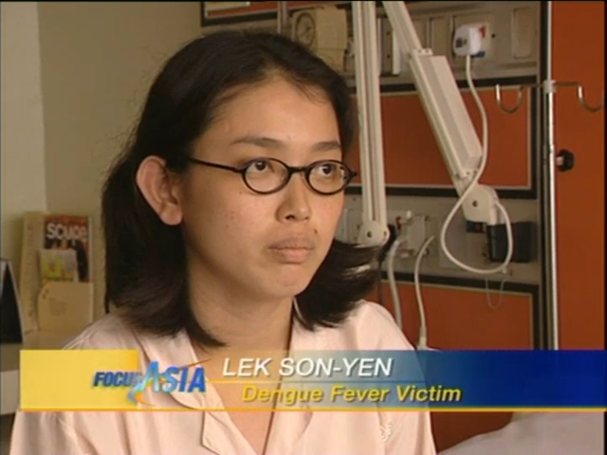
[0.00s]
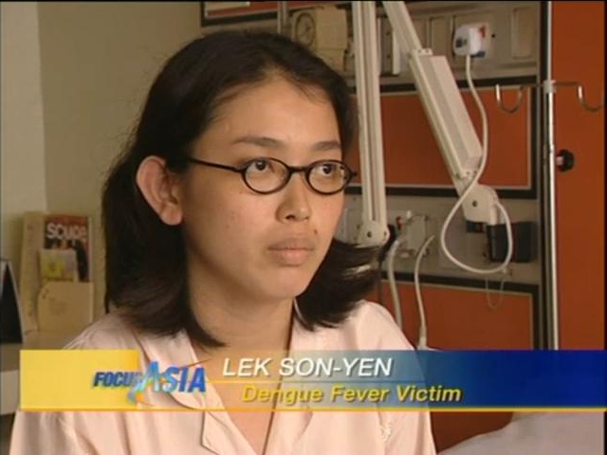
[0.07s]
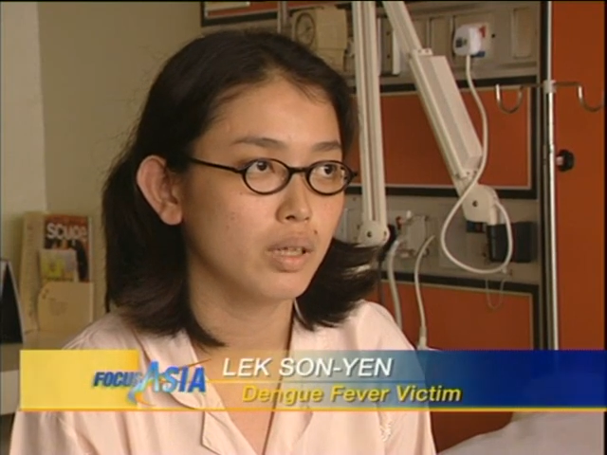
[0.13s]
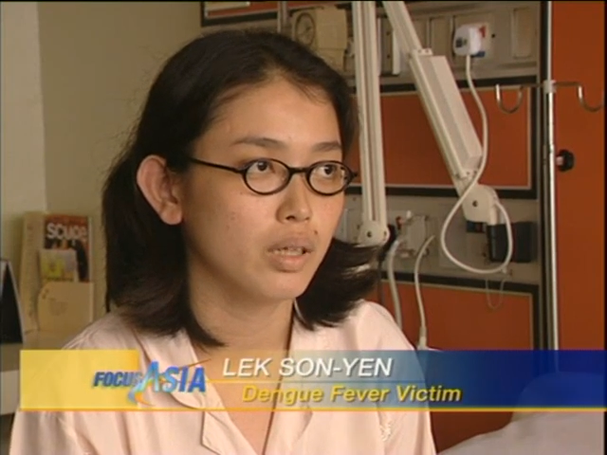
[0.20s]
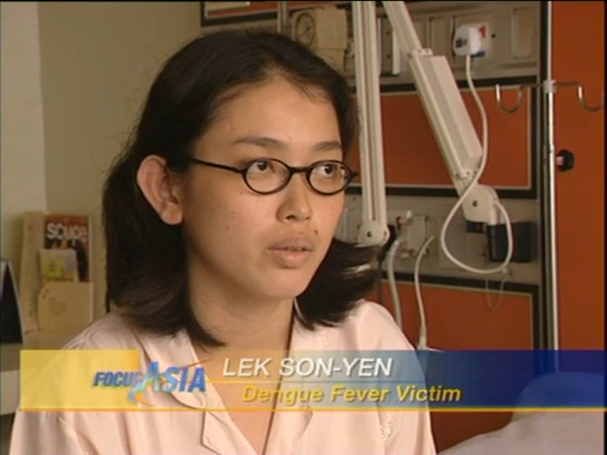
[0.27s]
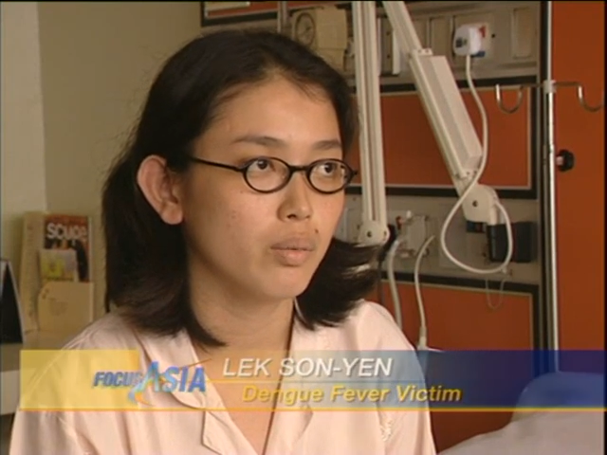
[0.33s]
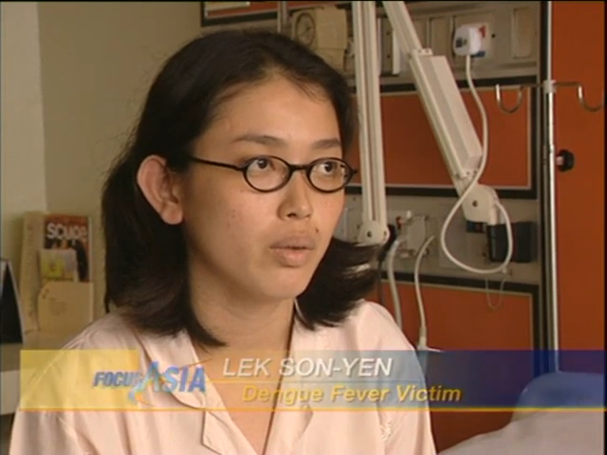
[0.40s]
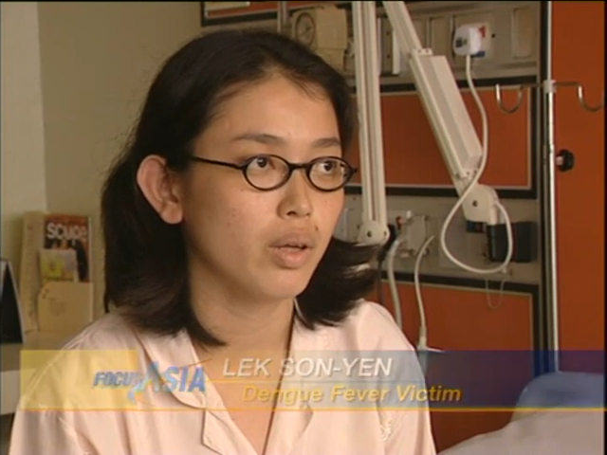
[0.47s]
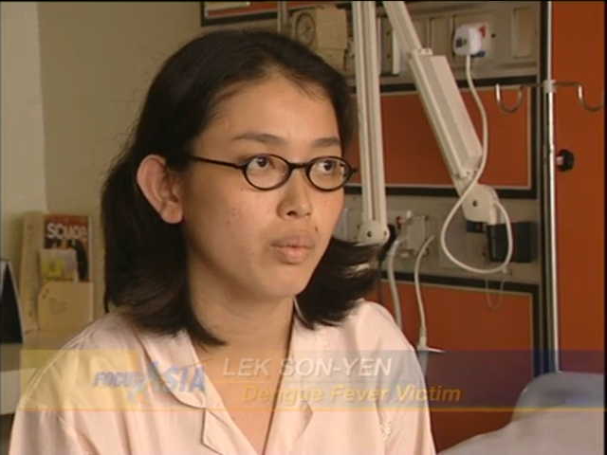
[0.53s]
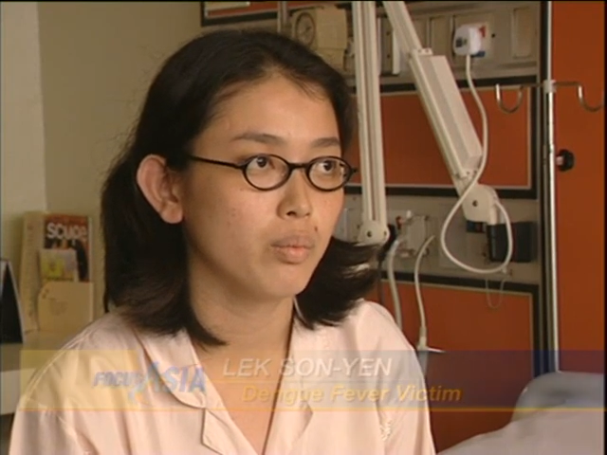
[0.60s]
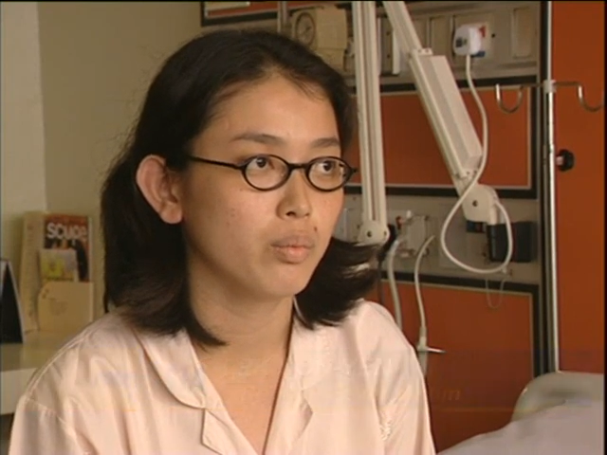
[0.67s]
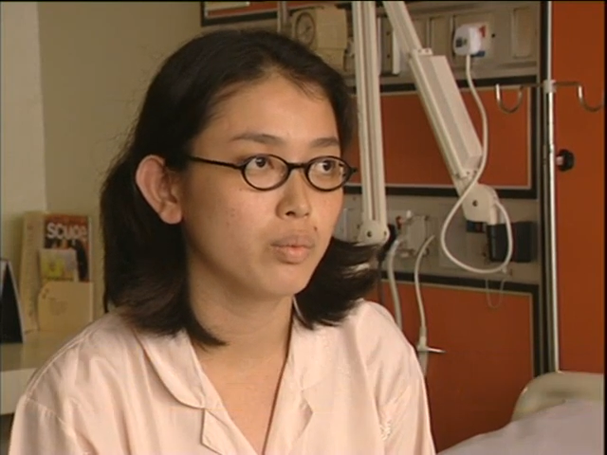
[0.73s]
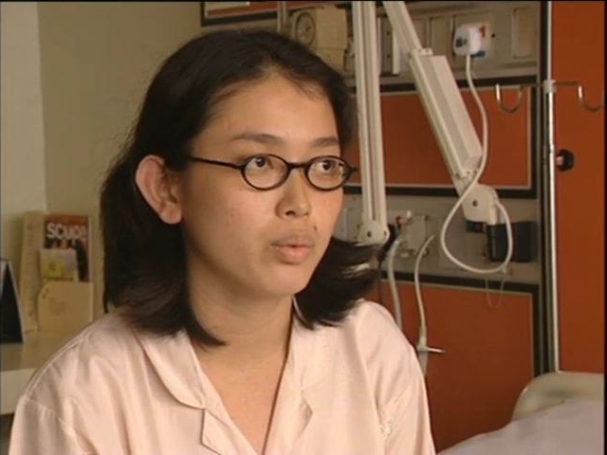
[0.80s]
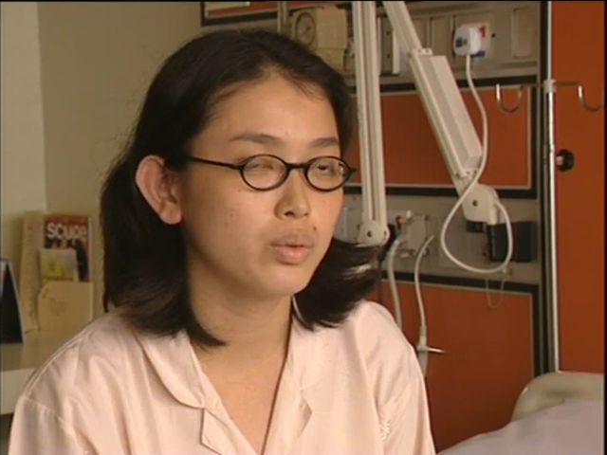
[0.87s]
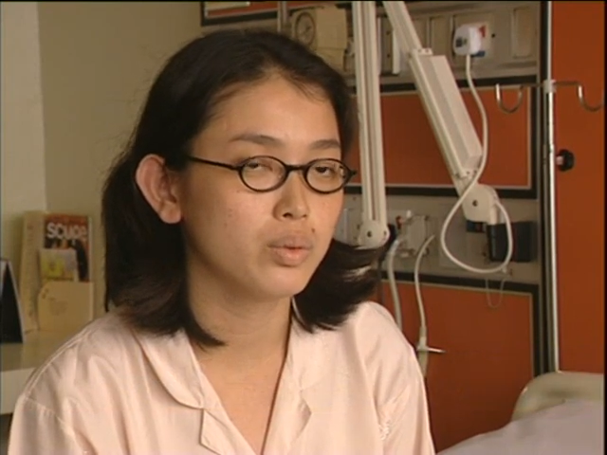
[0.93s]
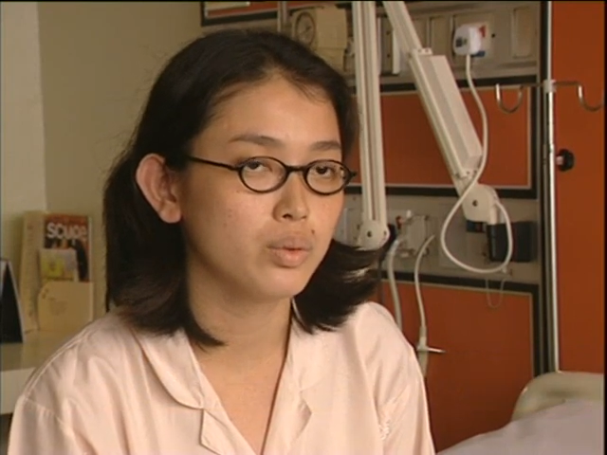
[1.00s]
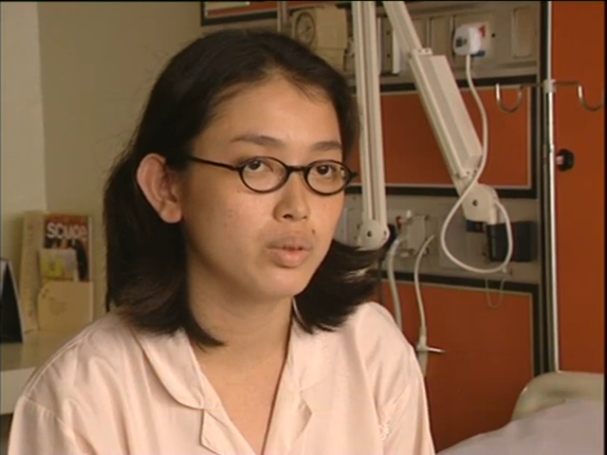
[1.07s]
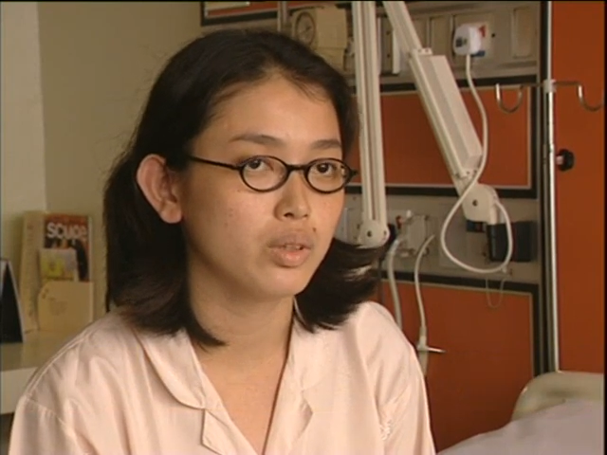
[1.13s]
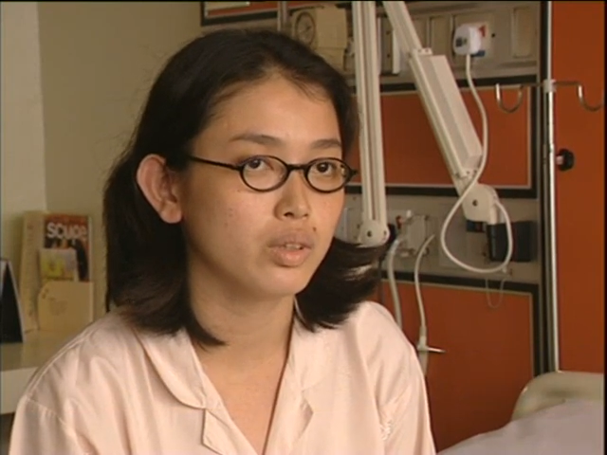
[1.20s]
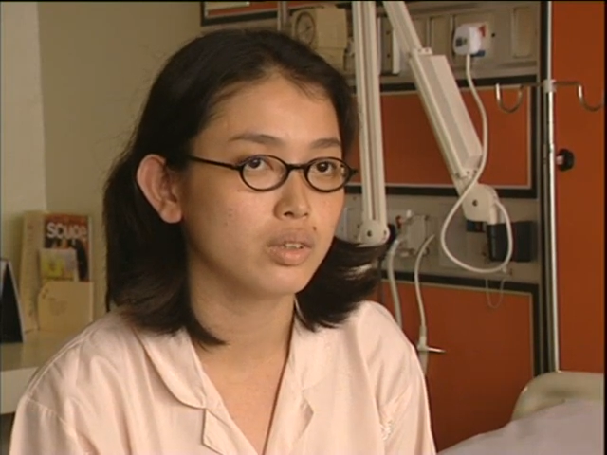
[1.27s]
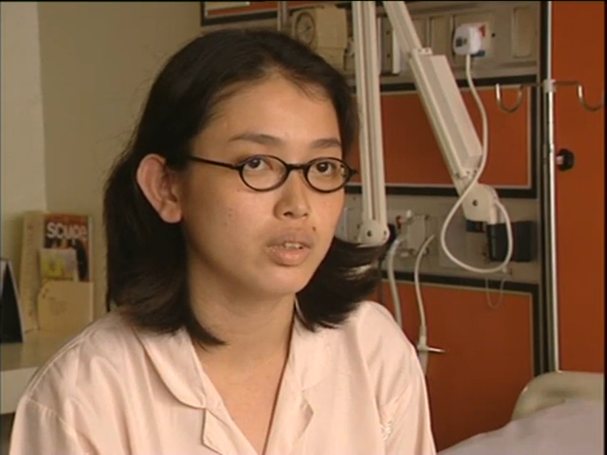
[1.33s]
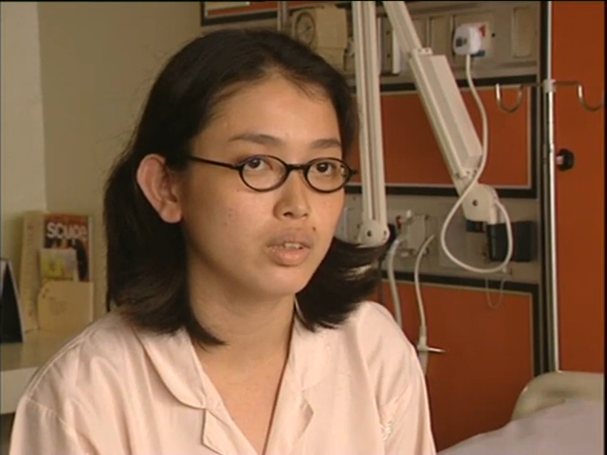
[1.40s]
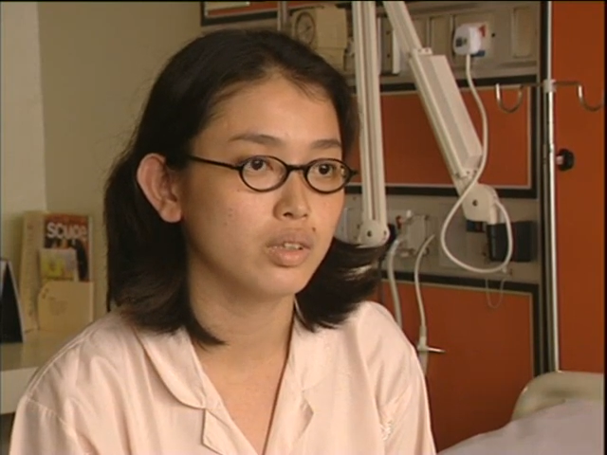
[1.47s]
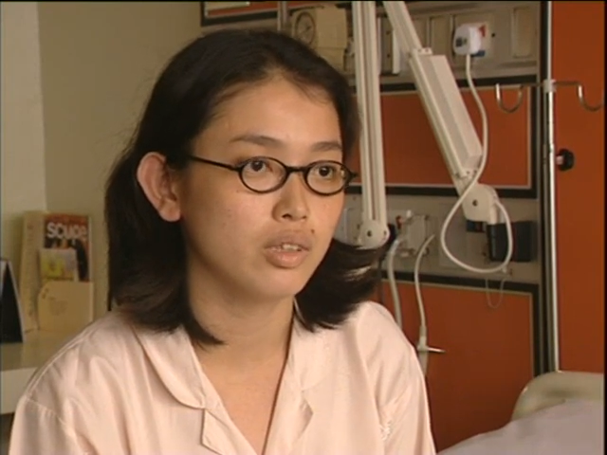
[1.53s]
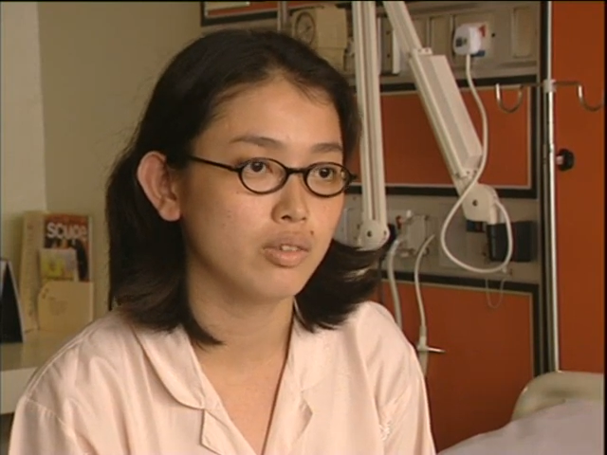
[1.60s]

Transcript: but when I go to the doctor,